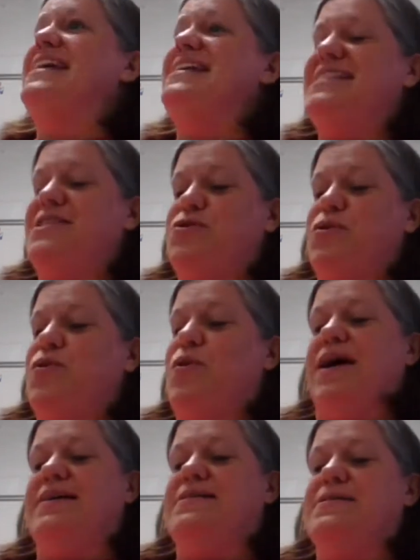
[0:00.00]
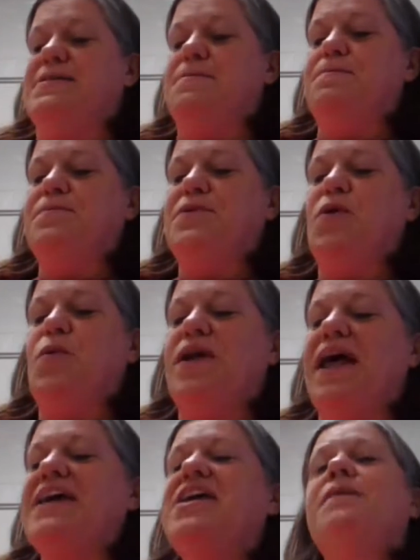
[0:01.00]
Daisy's request. Would
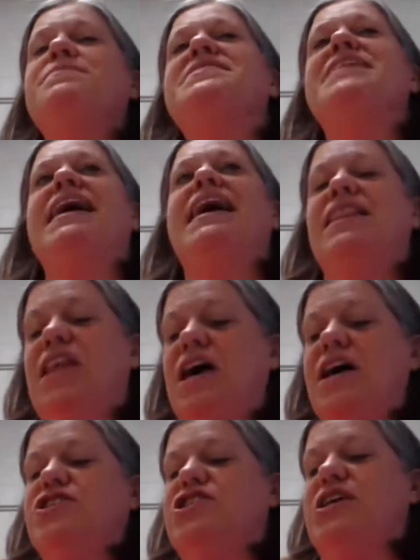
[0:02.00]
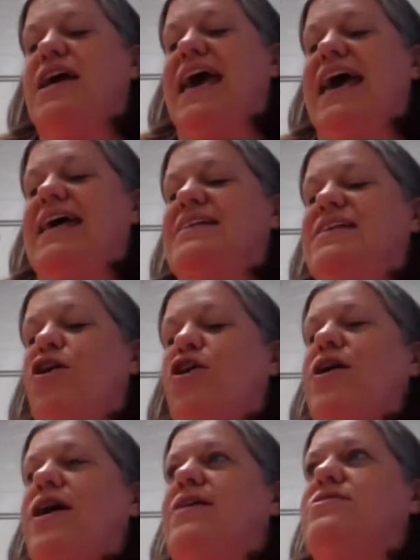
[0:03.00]
I come to lunch at
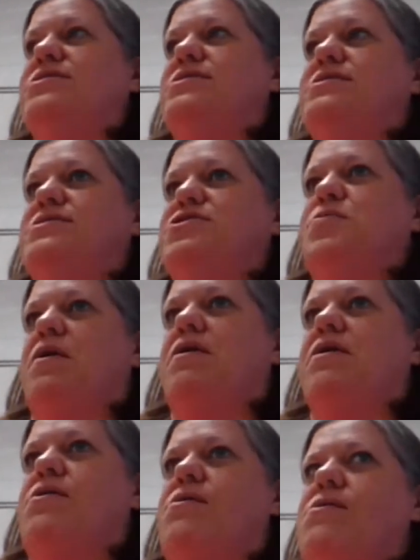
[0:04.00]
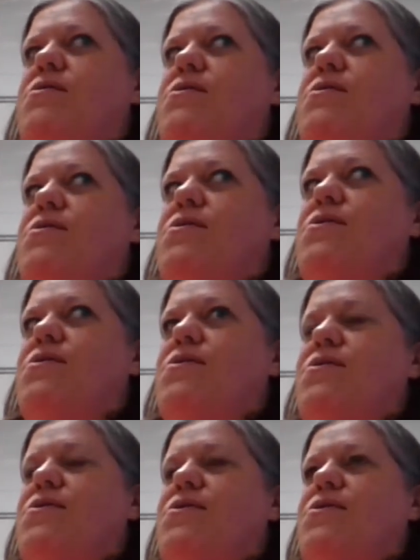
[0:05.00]
her house tomorrow?
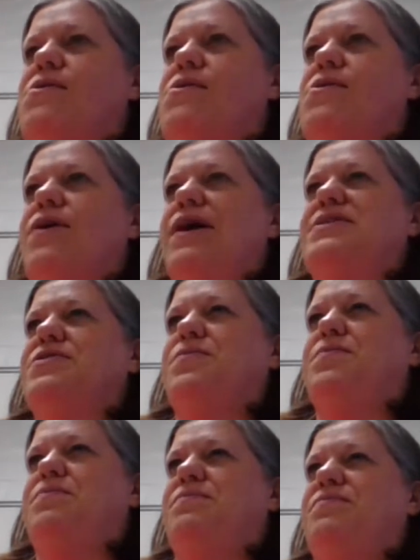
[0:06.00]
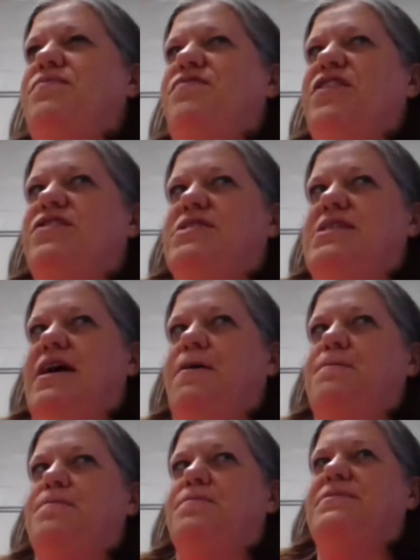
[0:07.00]
Okay, so figure this
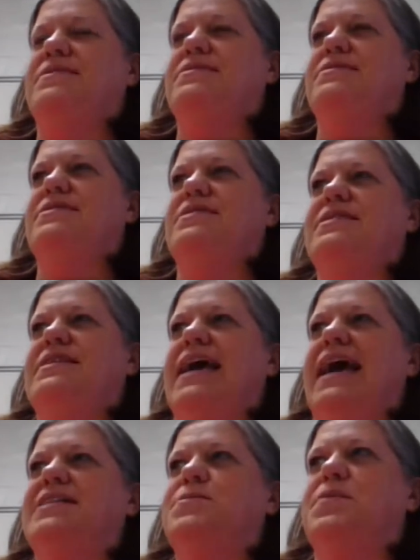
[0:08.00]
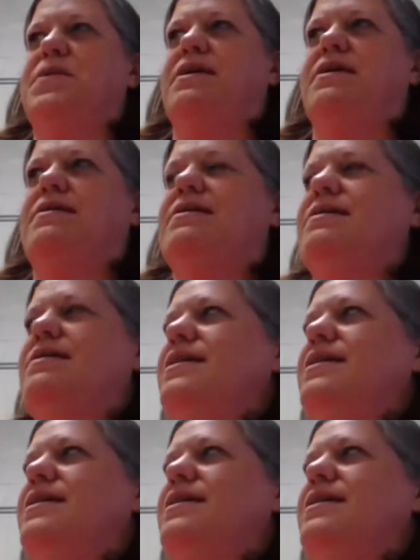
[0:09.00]
out. Gatsby